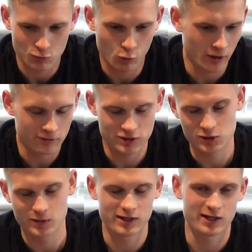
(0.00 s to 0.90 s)
why would you
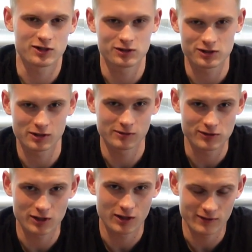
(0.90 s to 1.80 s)
spend the extra to go with
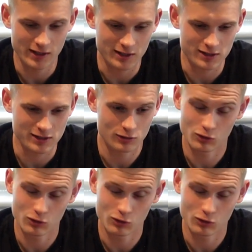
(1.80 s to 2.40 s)
Cyvex